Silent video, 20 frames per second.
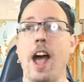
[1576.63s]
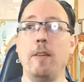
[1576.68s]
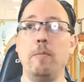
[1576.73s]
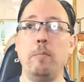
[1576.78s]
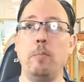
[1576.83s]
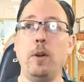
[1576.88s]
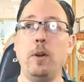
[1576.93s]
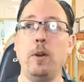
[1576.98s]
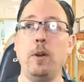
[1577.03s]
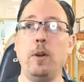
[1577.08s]

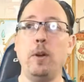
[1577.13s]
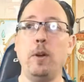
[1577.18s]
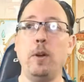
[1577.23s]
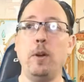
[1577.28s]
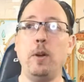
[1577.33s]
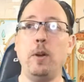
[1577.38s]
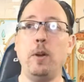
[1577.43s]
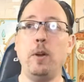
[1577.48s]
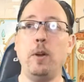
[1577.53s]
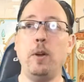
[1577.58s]
We've been
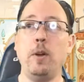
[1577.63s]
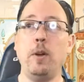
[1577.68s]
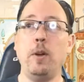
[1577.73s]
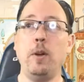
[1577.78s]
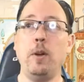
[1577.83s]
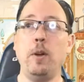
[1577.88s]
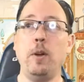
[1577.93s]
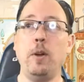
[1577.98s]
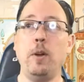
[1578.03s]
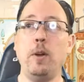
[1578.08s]
using these
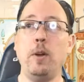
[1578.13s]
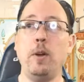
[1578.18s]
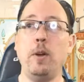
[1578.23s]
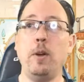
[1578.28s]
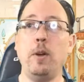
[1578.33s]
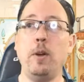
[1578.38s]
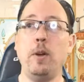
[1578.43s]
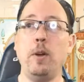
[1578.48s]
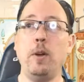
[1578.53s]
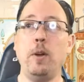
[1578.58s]
coasters since our
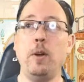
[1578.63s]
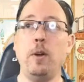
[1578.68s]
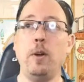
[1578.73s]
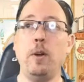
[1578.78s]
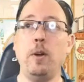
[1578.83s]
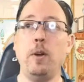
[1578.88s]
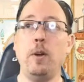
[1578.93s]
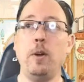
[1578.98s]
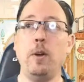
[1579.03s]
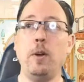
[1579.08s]
first
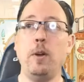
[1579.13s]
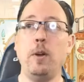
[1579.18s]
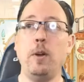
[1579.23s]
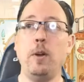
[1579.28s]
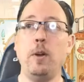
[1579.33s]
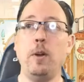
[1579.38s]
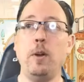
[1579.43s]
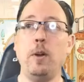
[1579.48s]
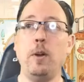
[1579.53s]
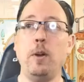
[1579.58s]
campaign. So we
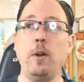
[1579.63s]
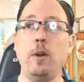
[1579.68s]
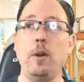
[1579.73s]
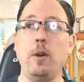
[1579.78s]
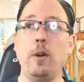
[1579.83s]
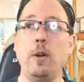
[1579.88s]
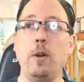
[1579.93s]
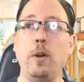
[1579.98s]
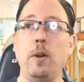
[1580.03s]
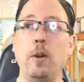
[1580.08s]
know a lot
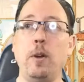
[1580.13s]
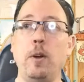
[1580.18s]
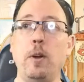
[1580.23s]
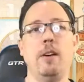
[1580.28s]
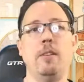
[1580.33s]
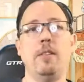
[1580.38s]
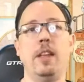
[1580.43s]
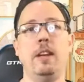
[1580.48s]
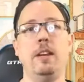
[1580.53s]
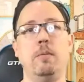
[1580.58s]
about these and
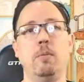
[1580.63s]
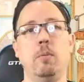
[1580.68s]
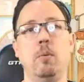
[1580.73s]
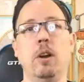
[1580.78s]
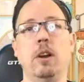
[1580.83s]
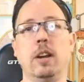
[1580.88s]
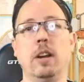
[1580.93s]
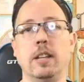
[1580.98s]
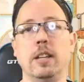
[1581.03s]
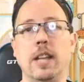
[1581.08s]
how they
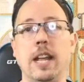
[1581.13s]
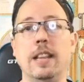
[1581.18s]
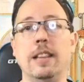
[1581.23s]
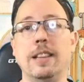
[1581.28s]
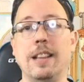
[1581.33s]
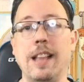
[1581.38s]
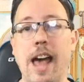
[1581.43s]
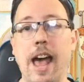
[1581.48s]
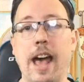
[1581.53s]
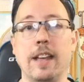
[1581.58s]
work, and they
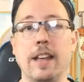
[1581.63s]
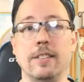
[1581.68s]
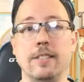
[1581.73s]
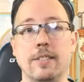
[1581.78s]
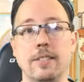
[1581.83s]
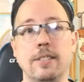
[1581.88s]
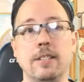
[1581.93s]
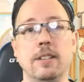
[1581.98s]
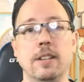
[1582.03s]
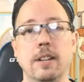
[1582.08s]

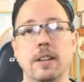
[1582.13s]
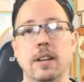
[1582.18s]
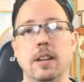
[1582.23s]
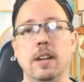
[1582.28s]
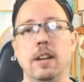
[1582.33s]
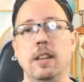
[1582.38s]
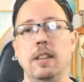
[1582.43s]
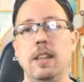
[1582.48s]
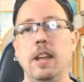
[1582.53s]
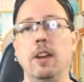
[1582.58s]
last.
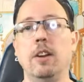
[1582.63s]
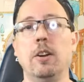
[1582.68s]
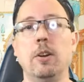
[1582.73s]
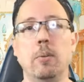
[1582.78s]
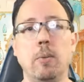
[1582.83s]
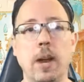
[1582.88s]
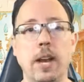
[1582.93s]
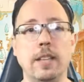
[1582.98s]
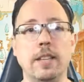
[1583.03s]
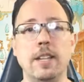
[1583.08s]
They are
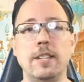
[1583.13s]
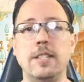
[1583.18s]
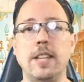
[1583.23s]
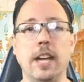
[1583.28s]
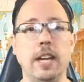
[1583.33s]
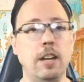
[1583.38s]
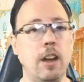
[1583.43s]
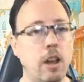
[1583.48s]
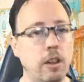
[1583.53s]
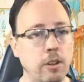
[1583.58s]
great. They stay
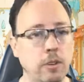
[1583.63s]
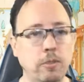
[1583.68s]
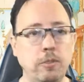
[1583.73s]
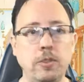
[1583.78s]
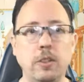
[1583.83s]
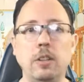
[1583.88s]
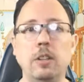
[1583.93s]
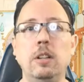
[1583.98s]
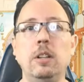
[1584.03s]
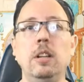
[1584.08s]

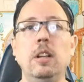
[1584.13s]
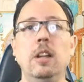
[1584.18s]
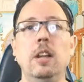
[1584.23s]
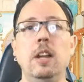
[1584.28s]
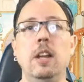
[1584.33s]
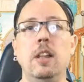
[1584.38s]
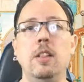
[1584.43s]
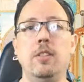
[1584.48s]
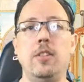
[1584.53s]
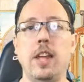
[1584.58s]
colorful.
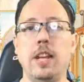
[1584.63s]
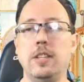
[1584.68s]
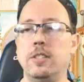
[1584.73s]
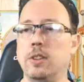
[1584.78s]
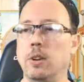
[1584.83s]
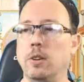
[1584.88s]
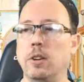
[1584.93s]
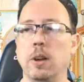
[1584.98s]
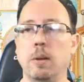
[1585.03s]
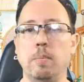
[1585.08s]
They
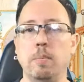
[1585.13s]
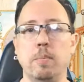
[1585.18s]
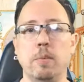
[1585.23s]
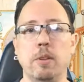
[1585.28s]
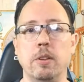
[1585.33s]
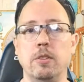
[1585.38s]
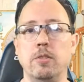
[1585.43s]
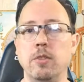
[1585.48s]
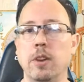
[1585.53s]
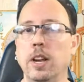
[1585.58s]
soak up
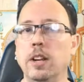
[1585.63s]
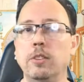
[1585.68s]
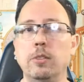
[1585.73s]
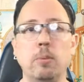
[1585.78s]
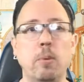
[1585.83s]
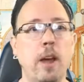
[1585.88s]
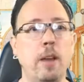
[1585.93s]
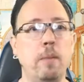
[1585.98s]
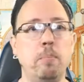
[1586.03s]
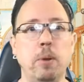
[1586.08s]
the drink
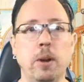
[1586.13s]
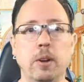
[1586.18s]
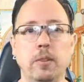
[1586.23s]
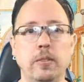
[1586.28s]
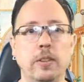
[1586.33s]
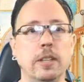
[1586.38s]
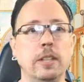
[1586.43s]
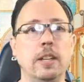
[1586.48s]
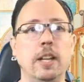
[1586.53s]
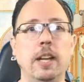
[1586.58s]
sweat
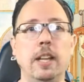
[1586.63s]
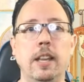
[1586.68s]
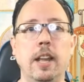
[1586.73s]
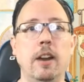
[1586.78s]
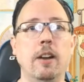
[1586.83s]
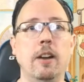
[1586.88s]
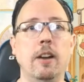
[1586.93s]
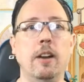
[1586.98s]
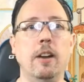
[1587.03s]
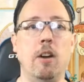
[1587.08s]
perfectly.
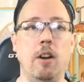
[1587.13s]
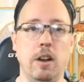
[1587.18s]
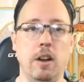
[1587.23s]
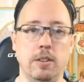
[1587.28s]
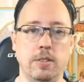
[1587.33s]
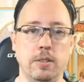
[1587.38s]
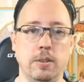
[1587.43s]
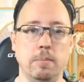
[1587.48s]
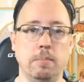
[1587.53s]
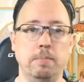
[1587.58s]
They're
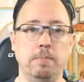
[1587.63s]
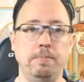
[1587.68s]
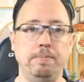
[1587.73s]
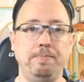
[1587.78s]
awesome.